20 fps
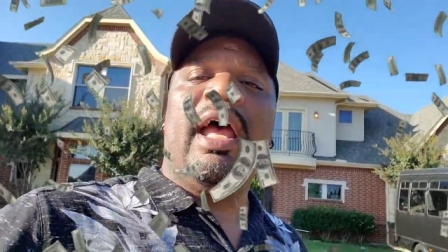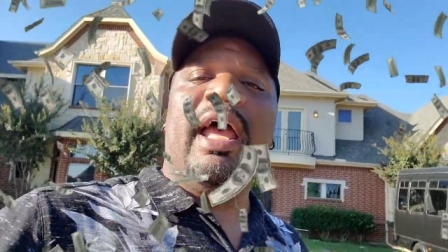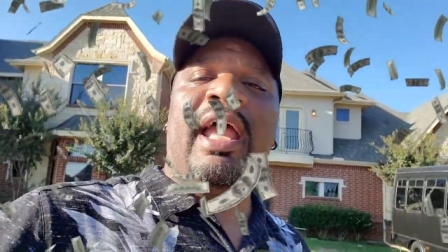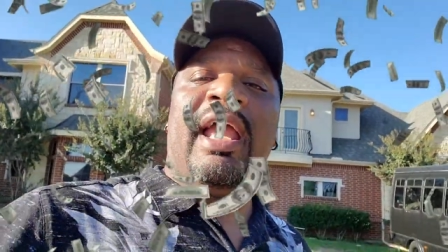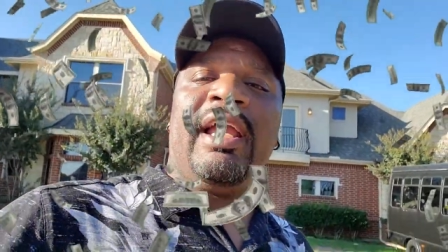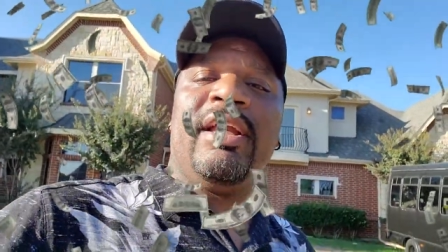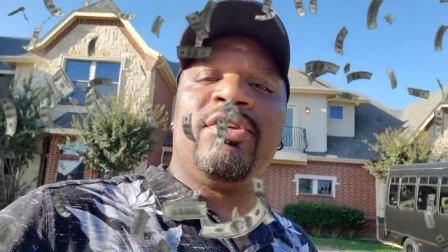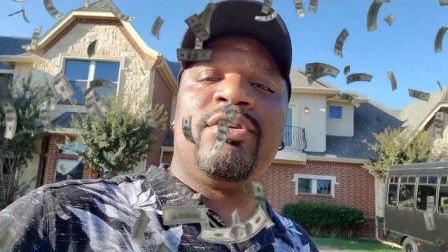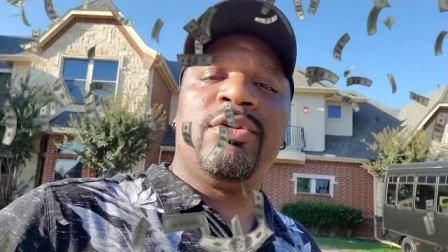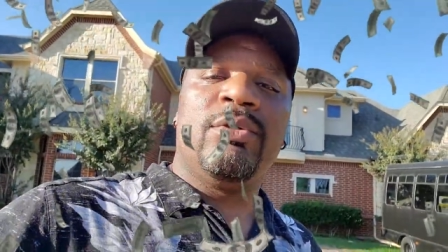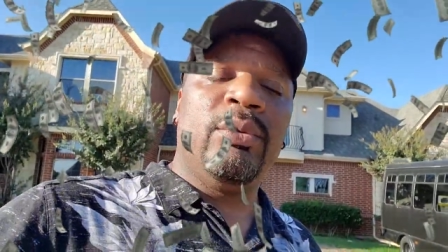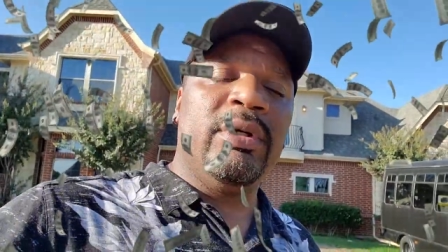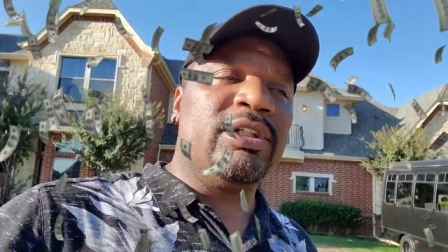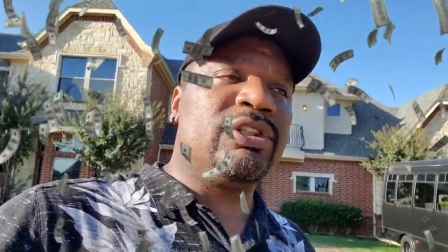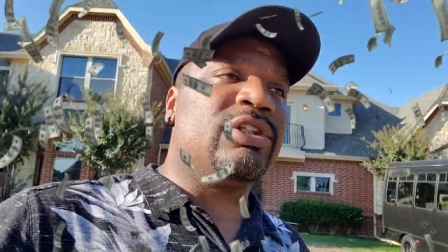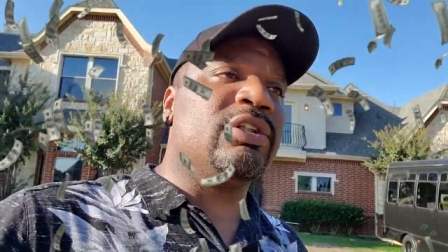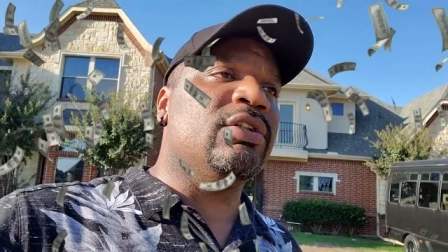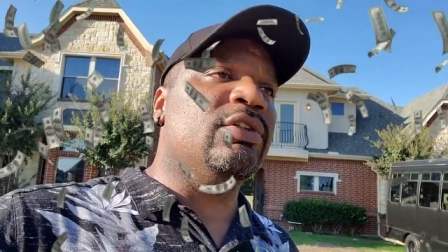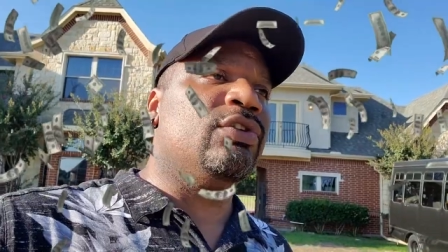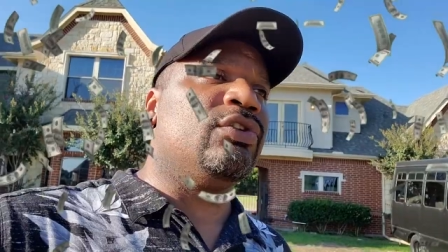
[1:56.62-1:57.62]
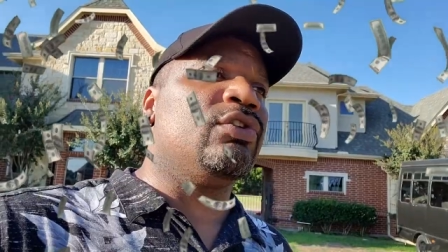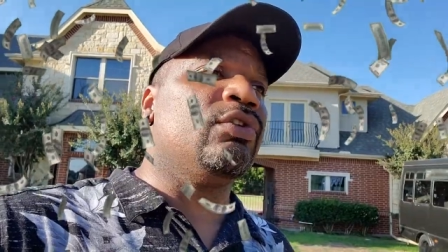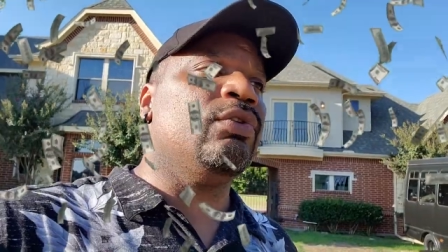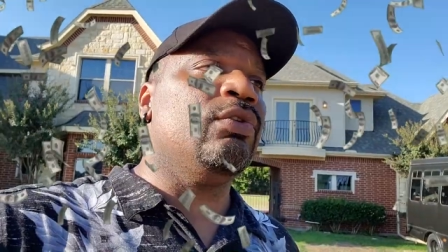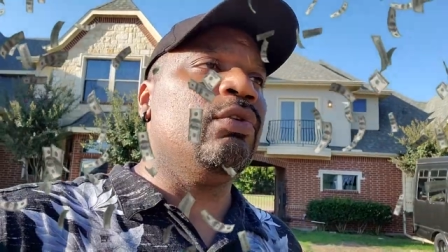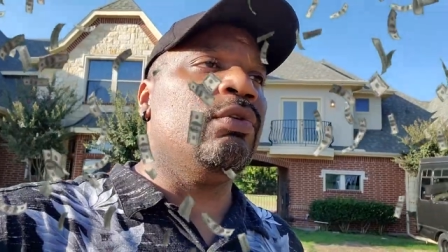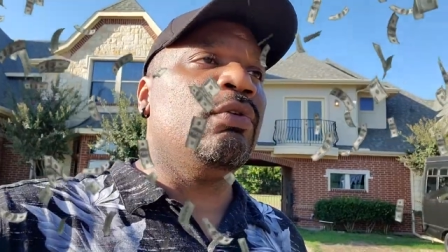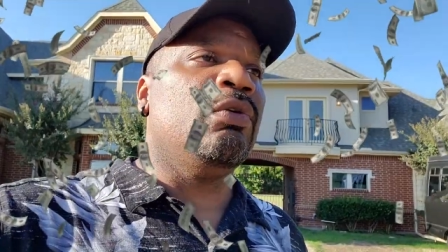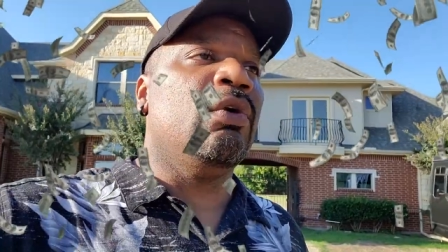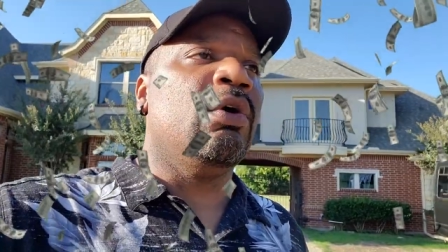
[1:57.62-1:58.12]
a tuition
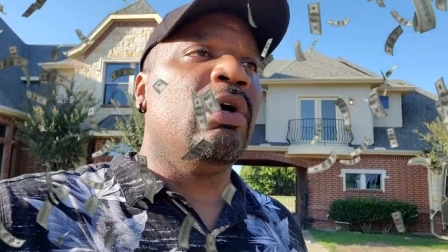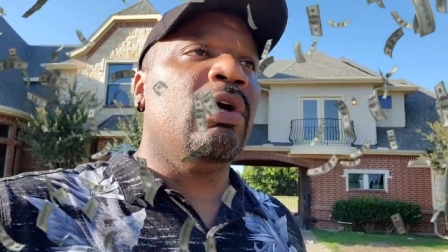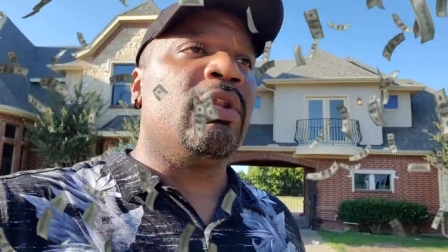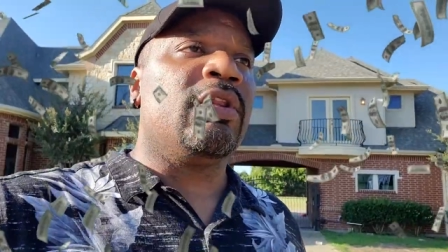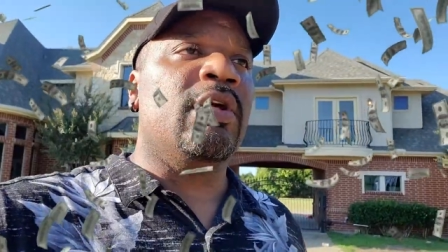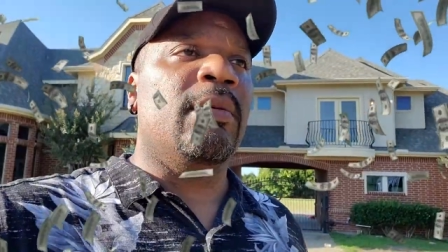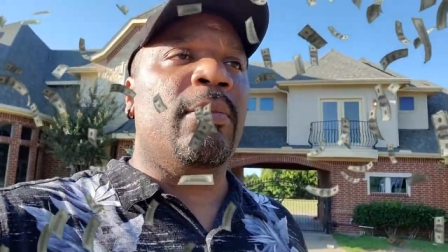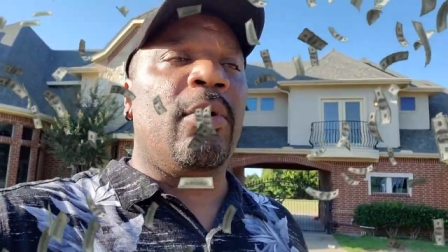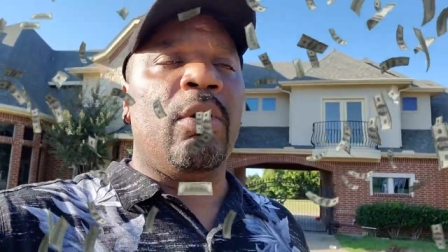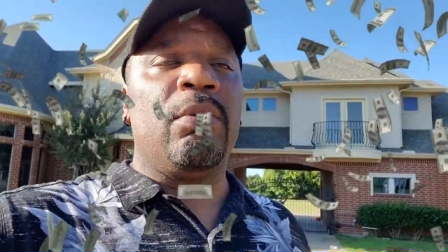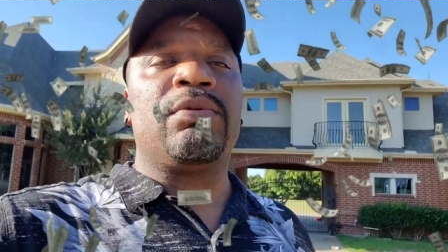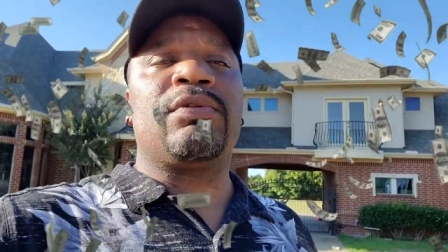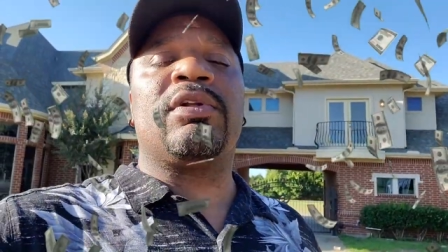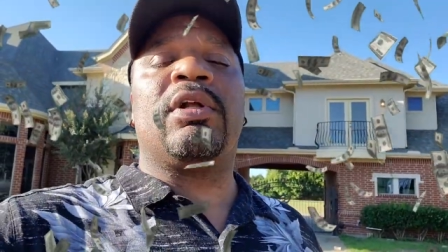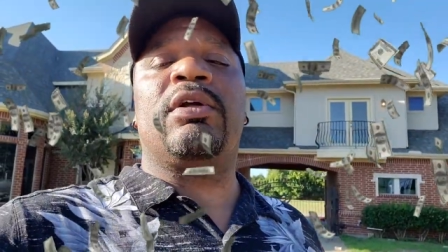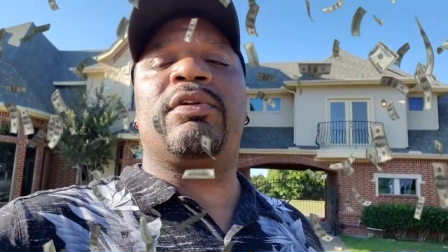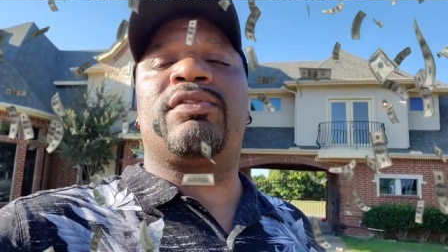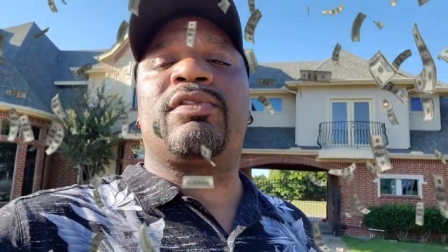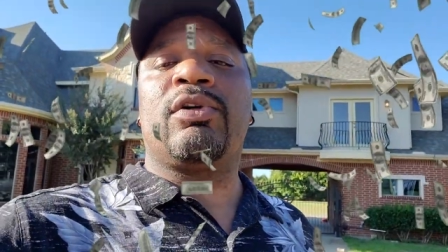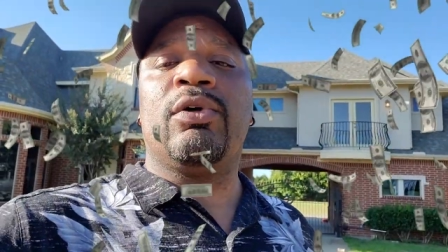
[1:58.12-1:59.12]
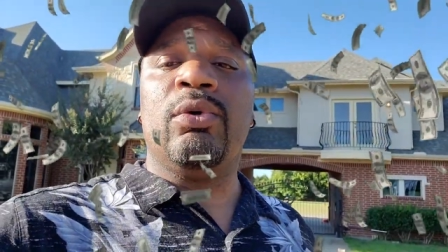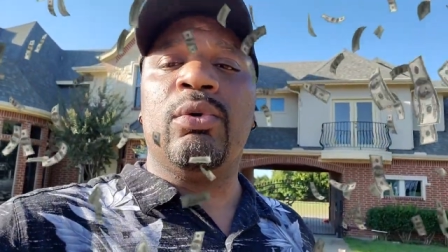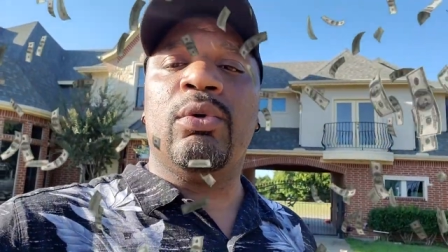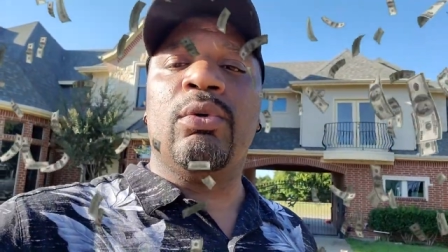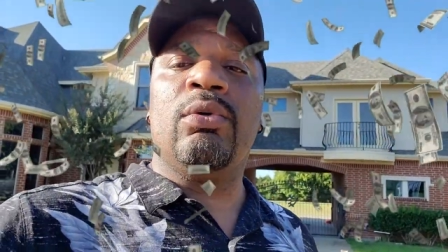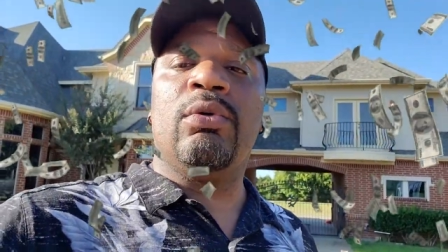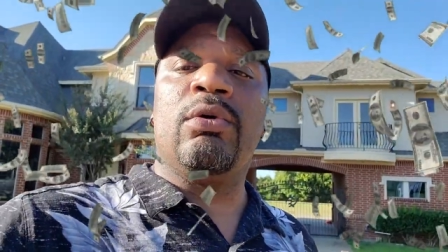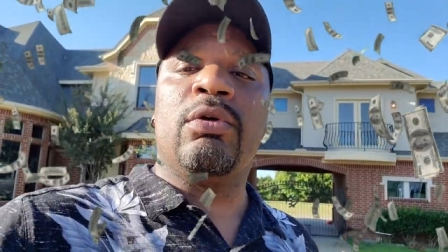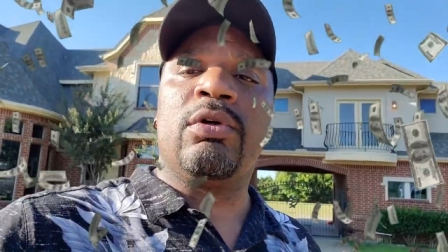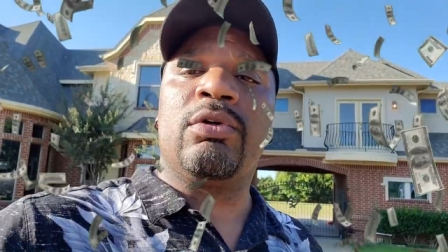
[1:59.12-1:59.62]
to the mobile salon
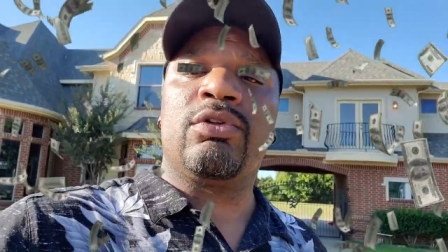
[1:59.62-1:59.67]
school